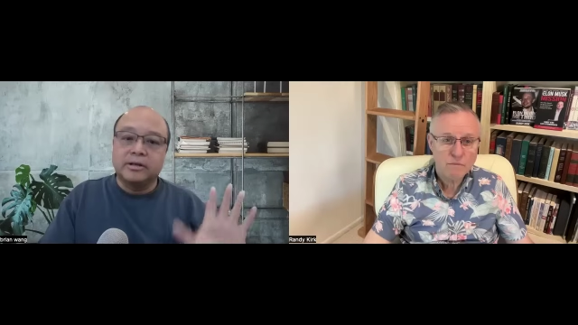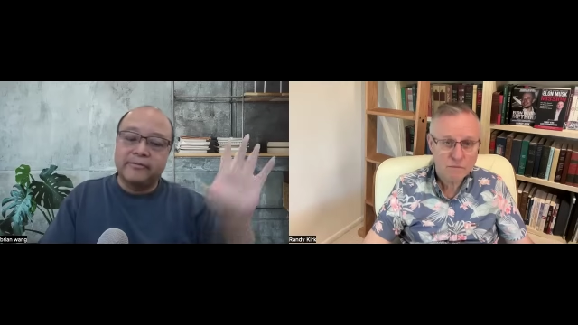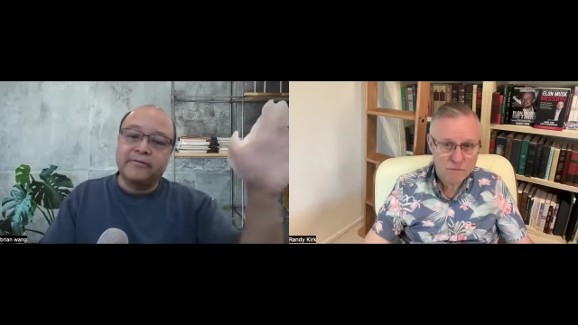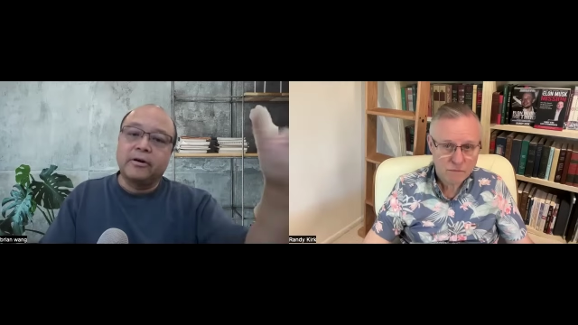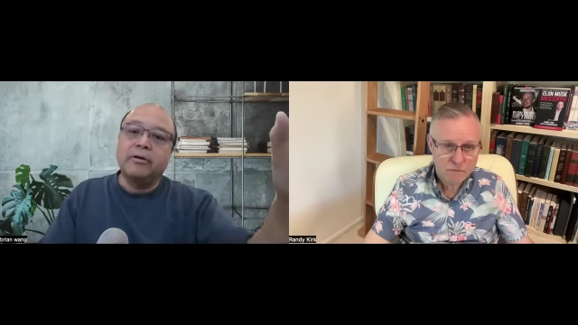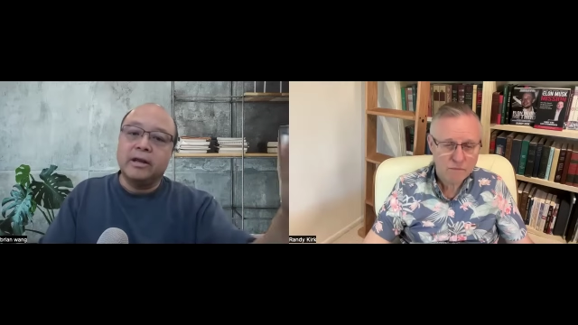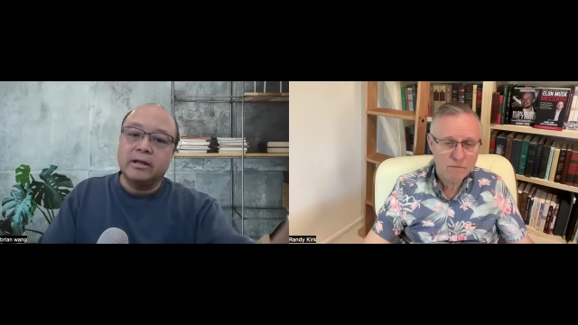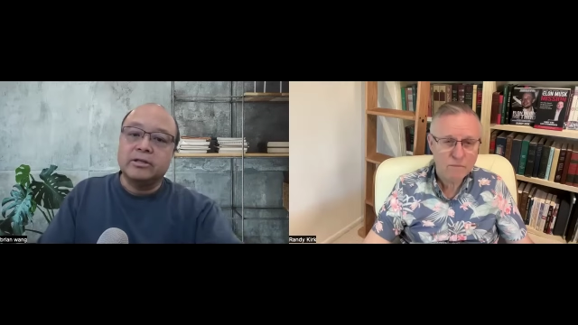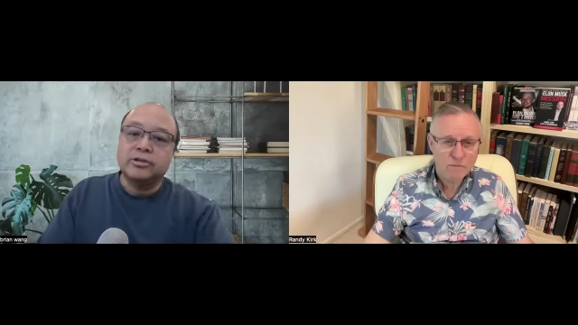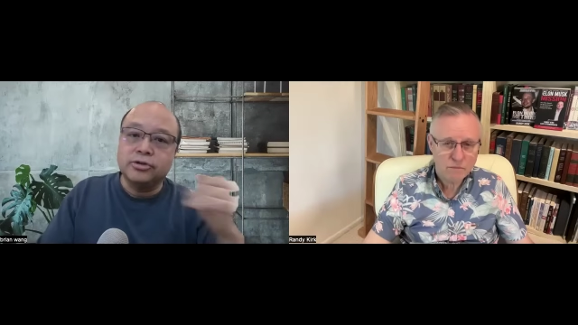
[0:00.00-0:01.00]

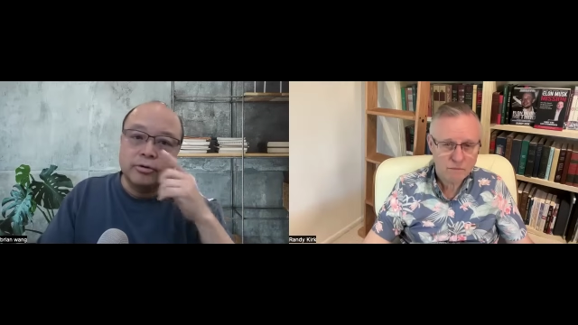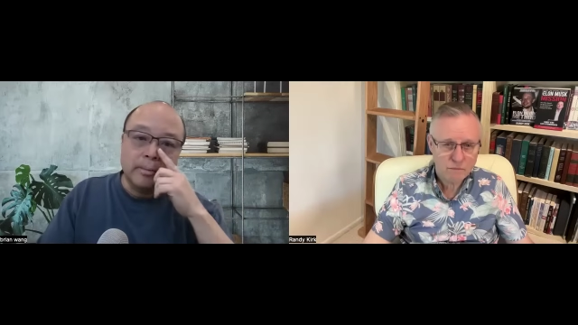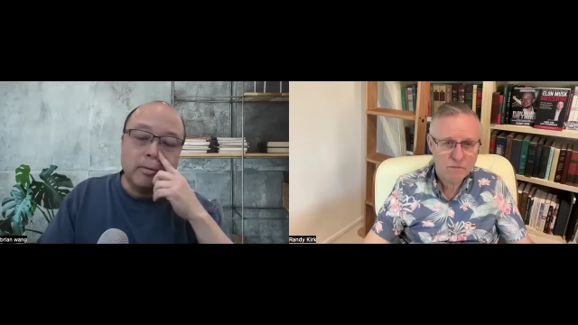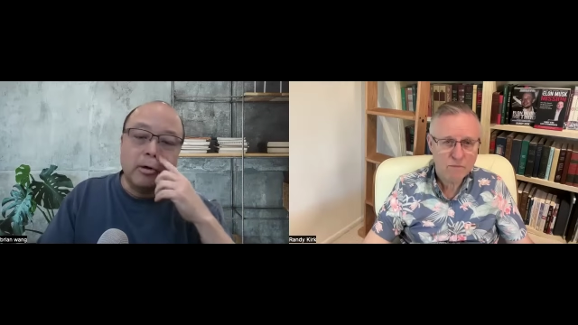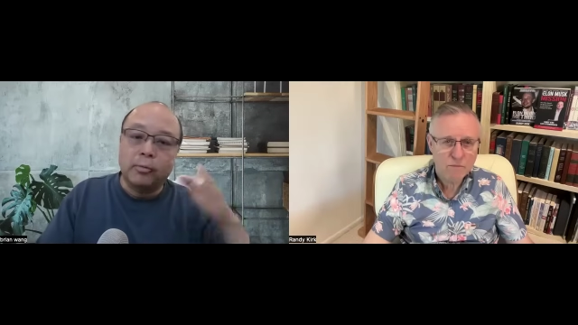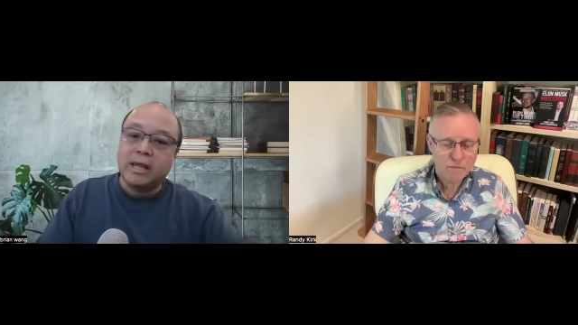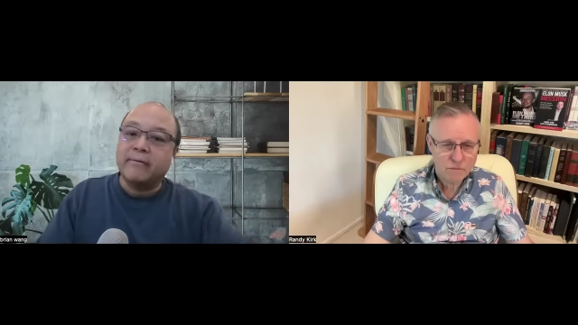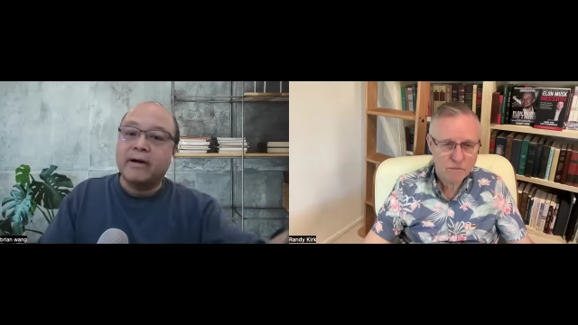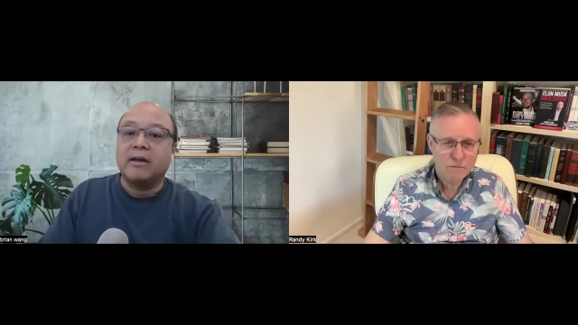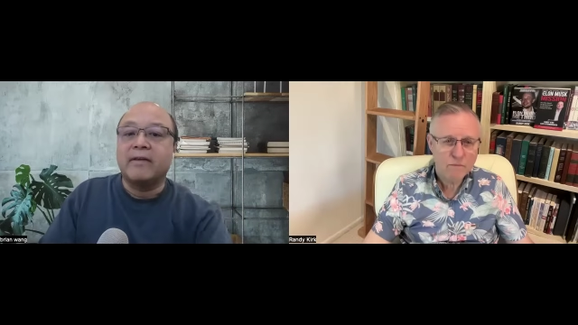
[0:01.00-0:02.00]
Speaker 1: deferring to a point when you
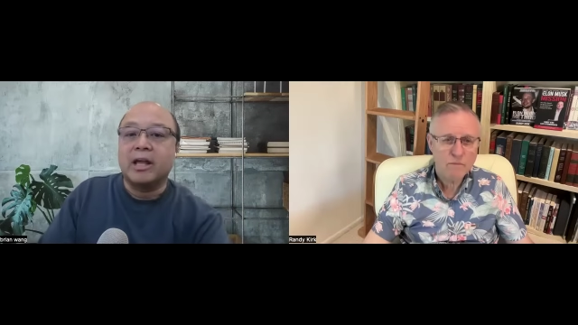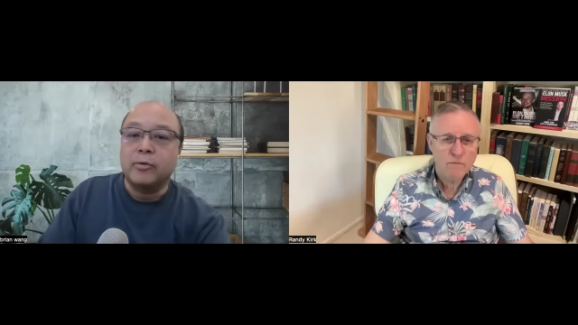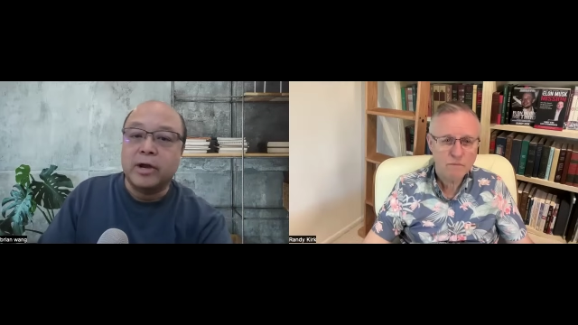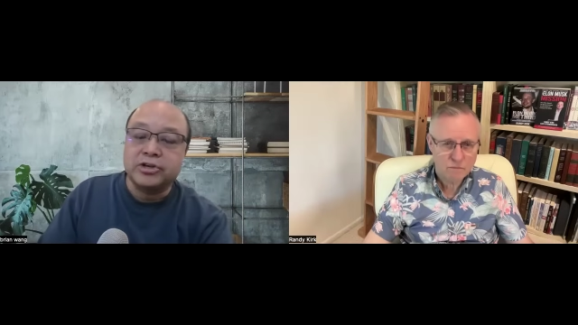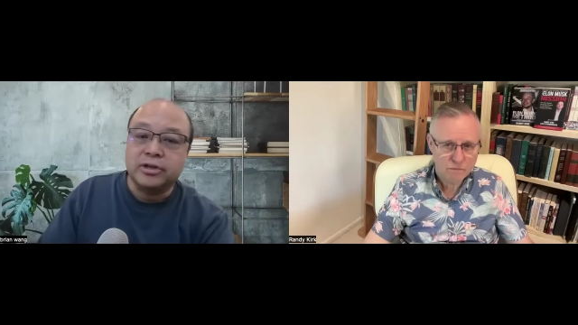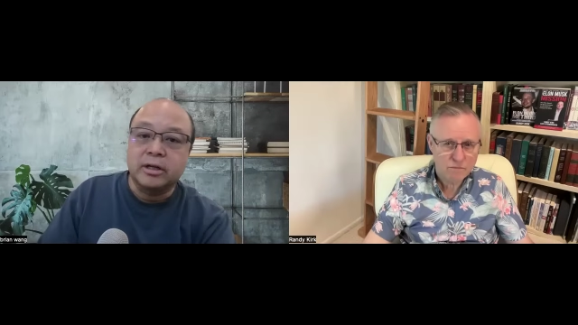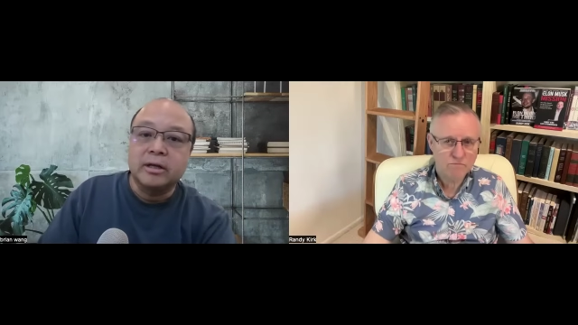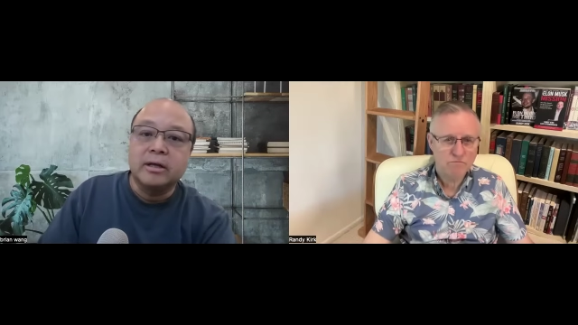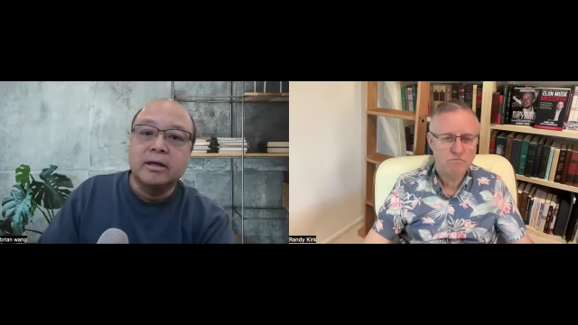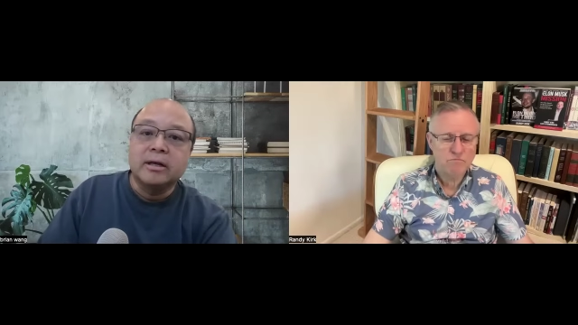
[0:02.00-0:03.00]
have higher valuation
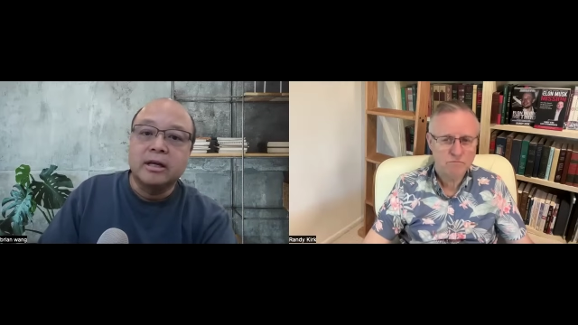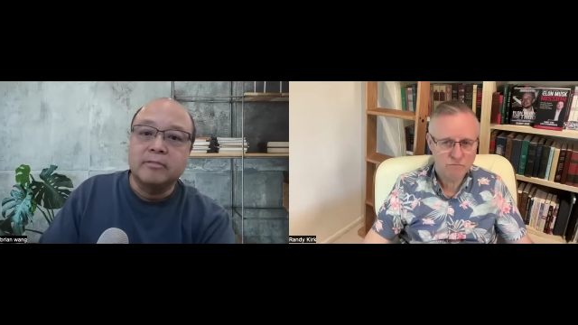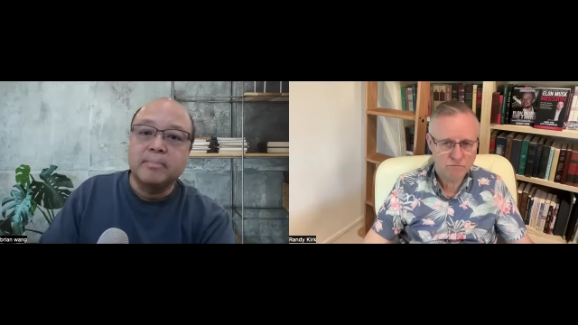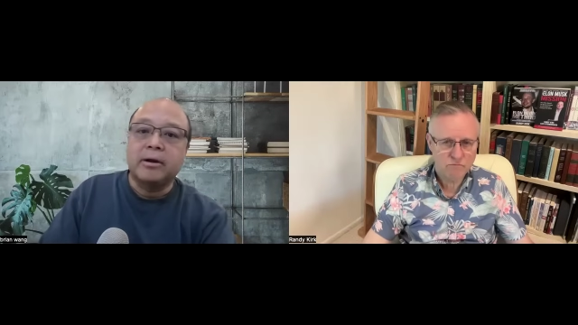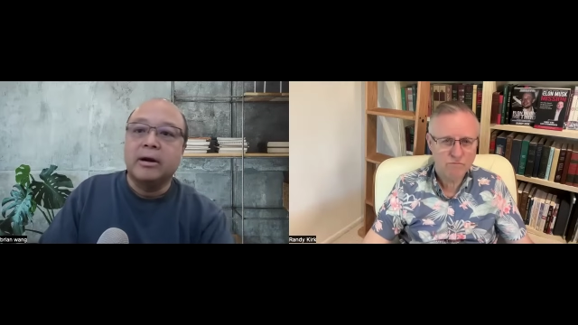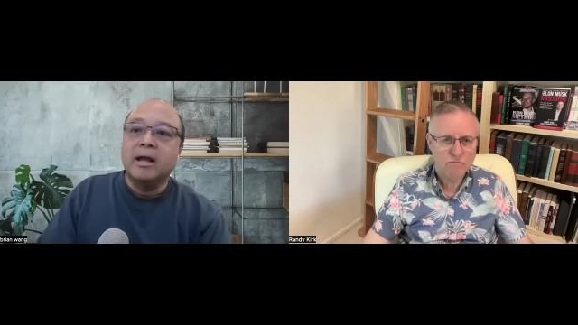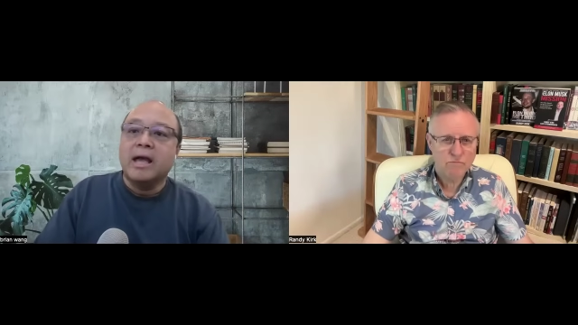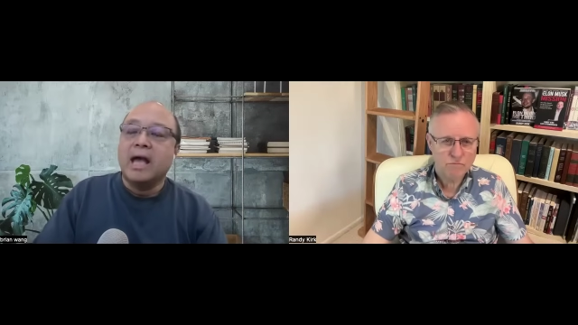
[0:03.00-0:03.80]
mm-hmm. is mm-hmm. better.